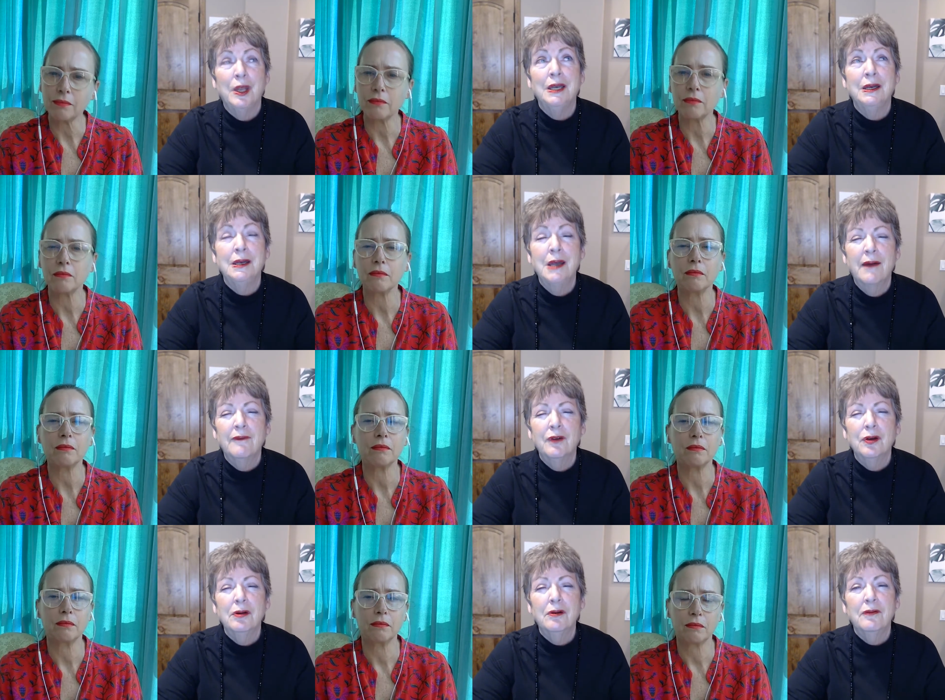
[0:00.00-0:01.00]
Speaker 1: we mm.
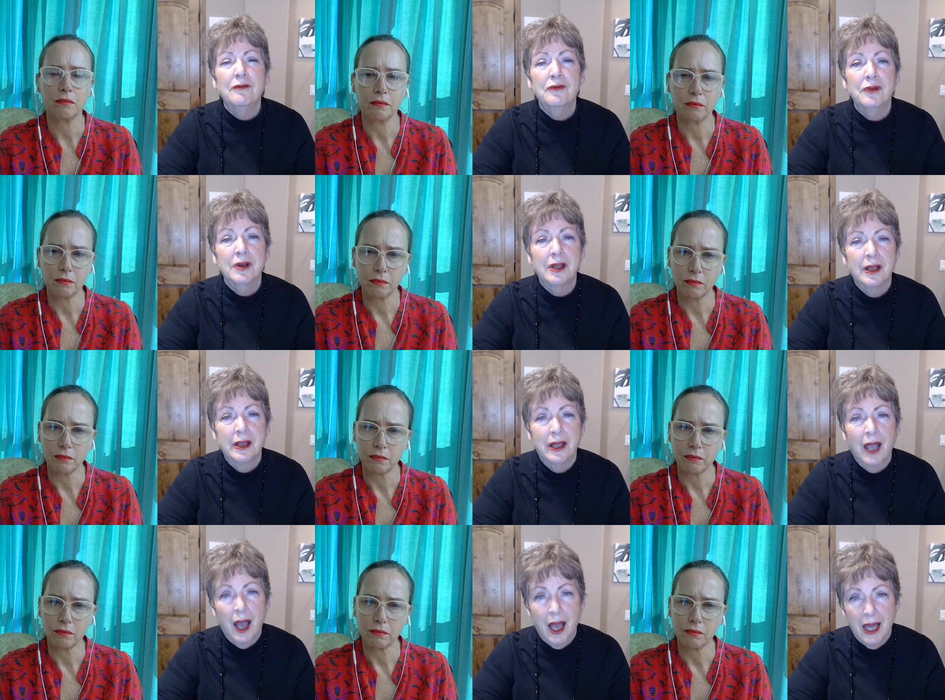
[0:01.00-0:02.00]
never
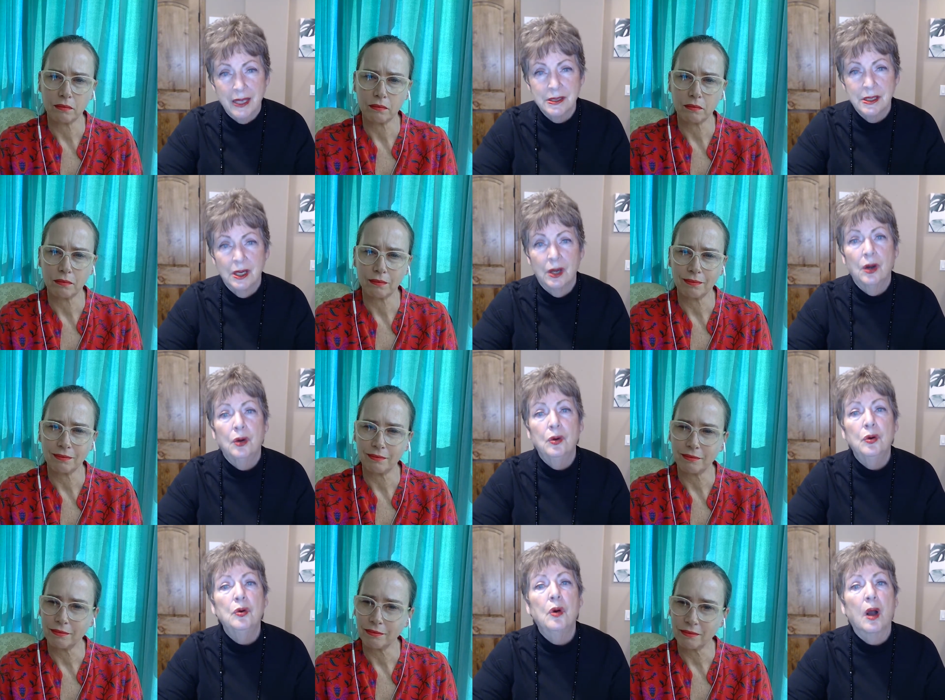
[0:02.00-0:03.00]
forgot
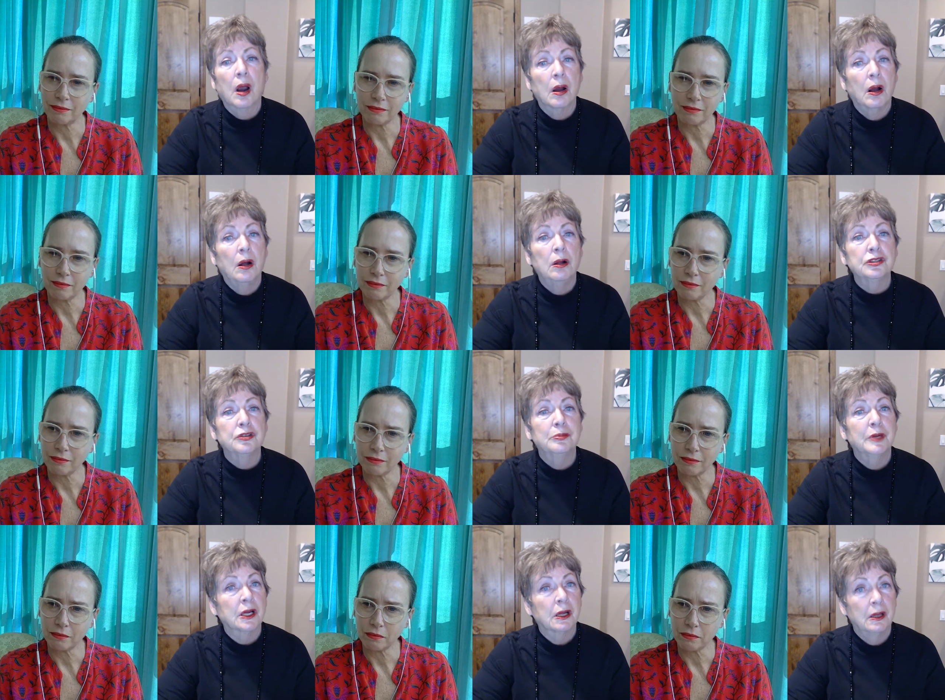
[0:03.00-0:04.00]
who our
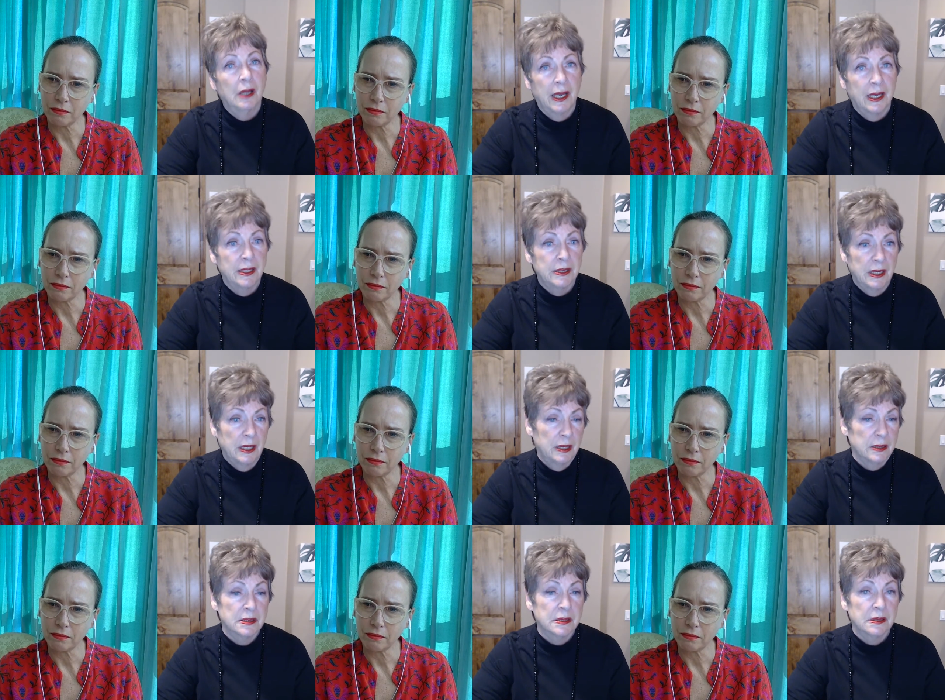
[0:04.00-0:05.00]
ultimate client
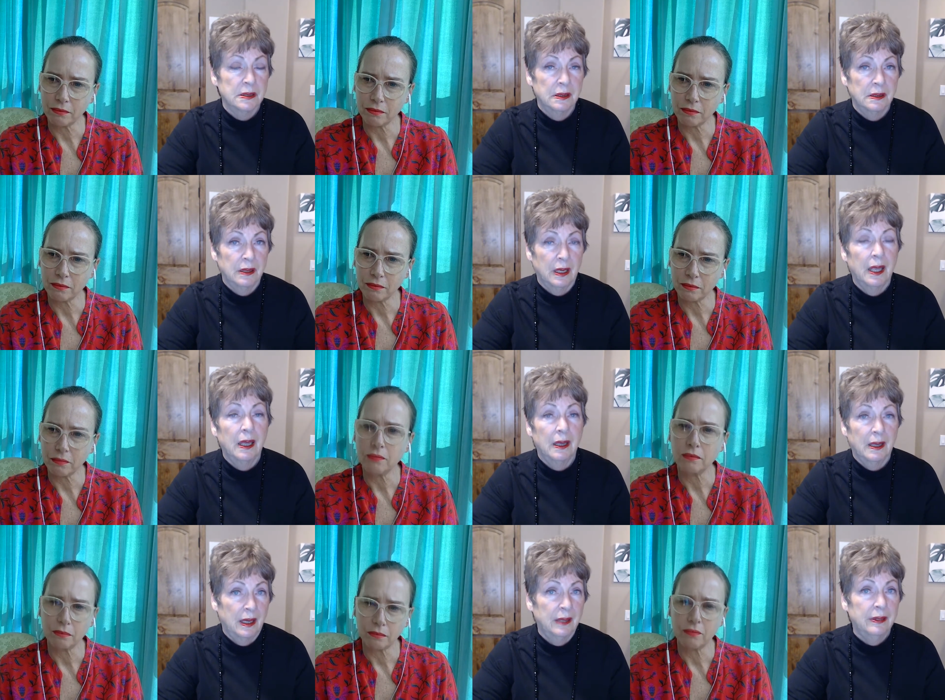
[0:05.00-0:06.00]
is
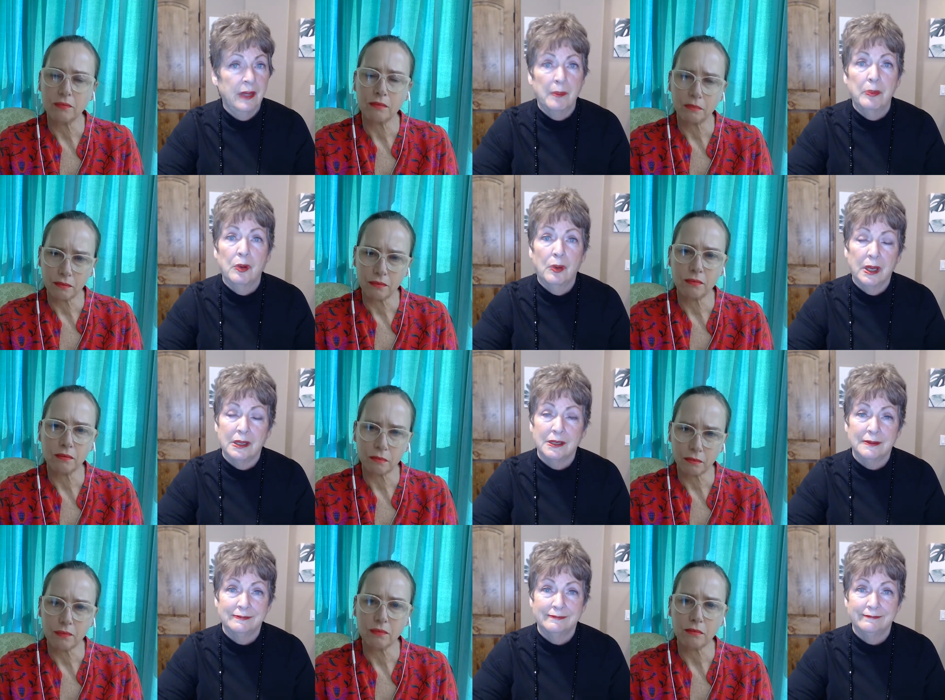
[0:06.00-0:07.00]
Speaker 2: at that point.
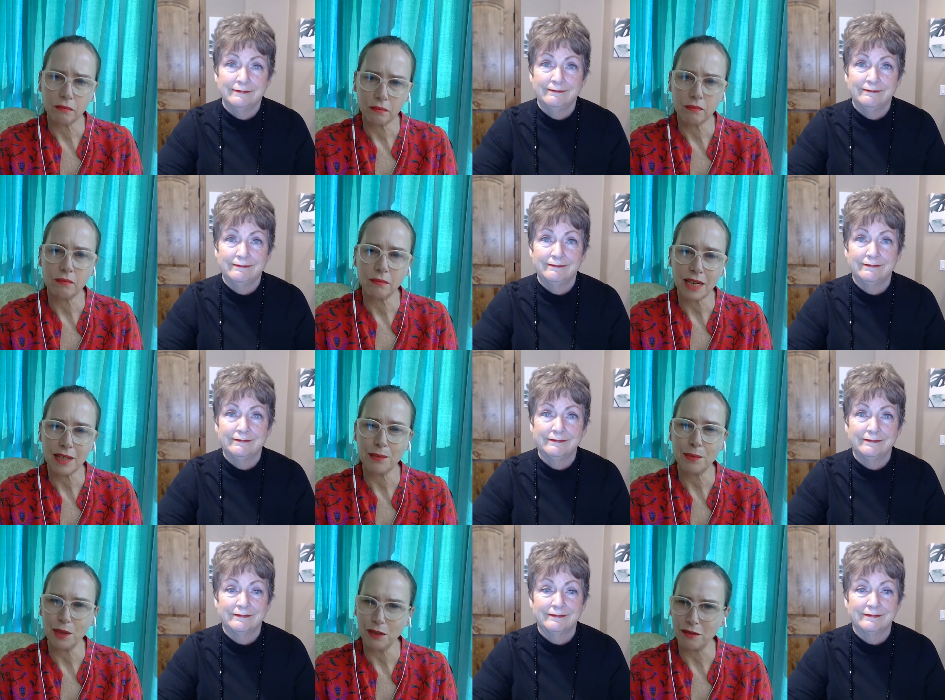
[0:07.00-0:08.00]
Mm,
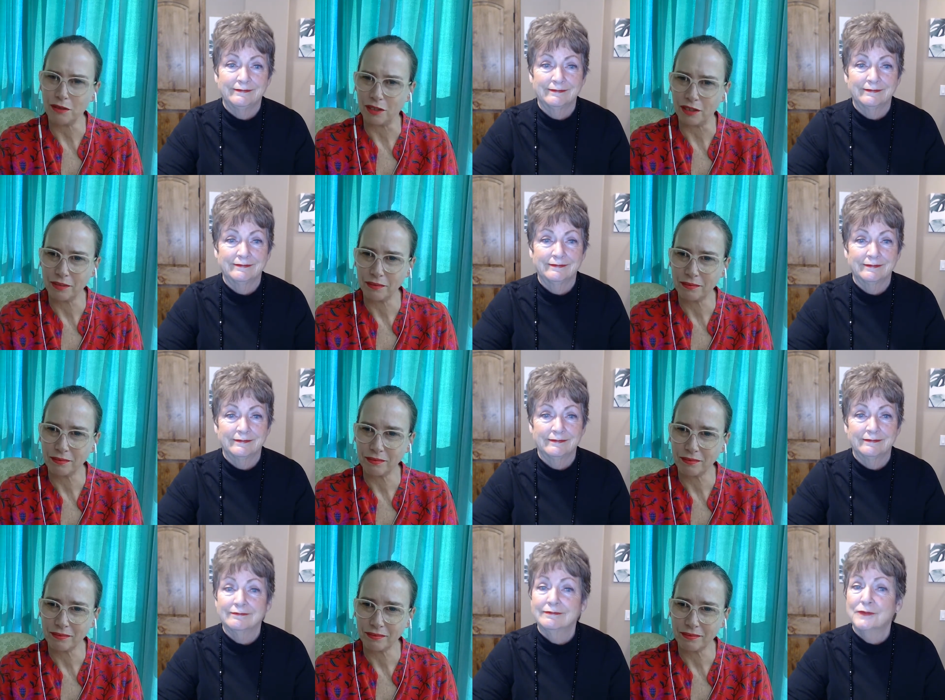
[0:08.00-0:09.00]
that's beautiful.
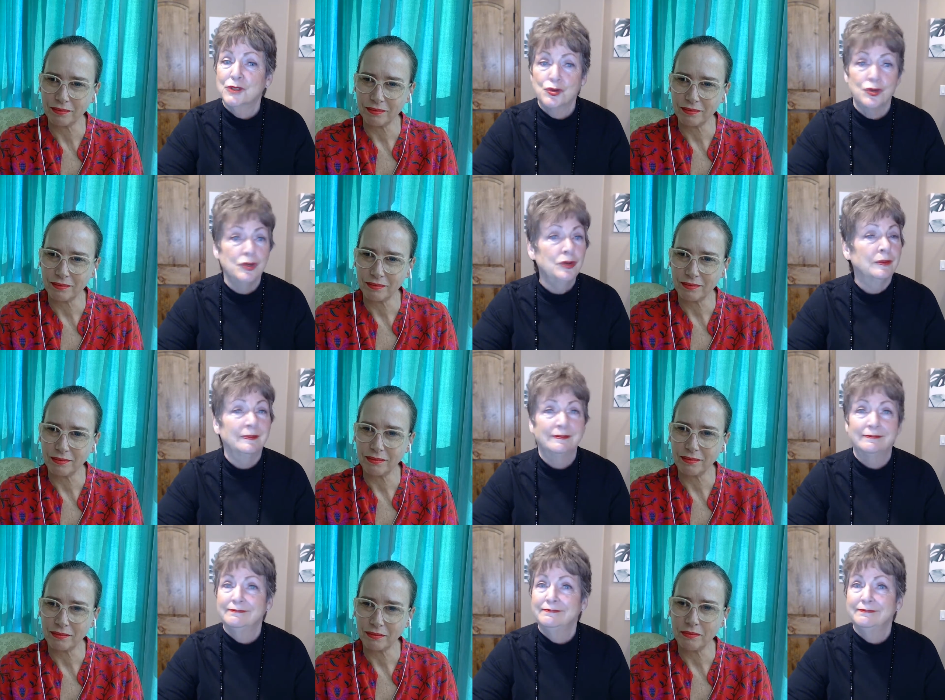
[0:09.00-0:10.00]
It's true.
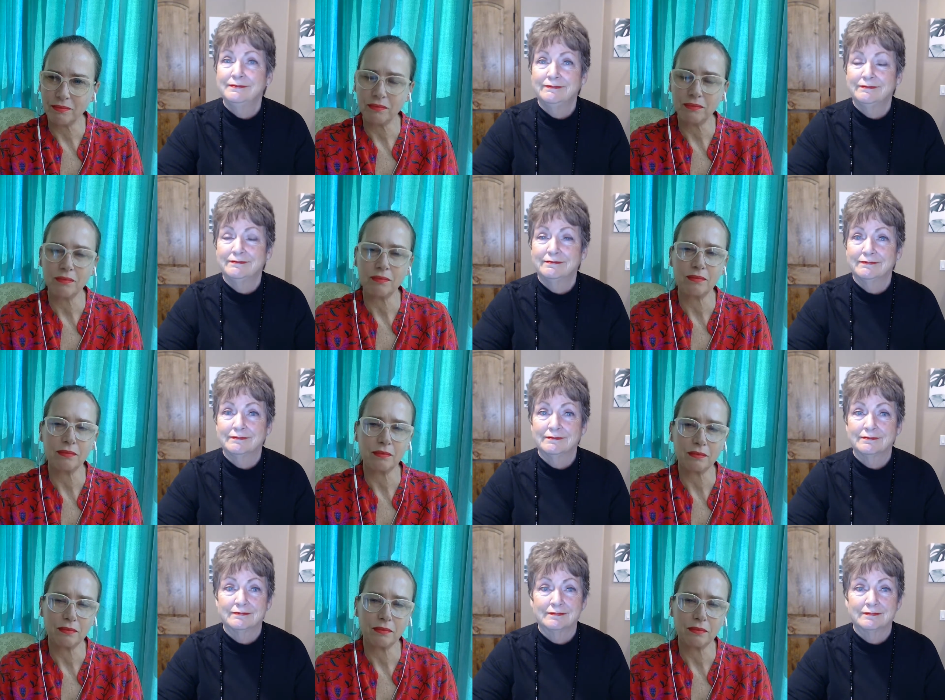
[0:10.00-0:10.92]
Mm.